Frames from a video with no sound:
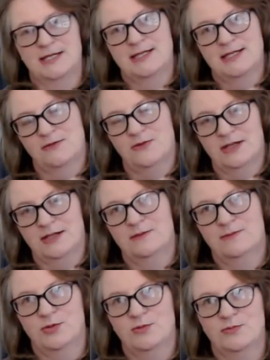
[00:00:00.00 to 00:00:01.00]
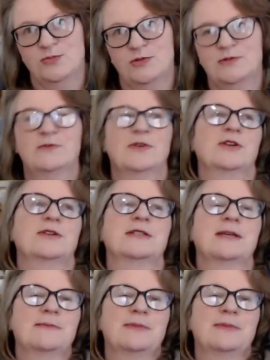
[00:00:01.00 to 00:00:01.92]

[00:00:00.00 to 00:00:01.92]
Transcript: stuff, I could put more photos up.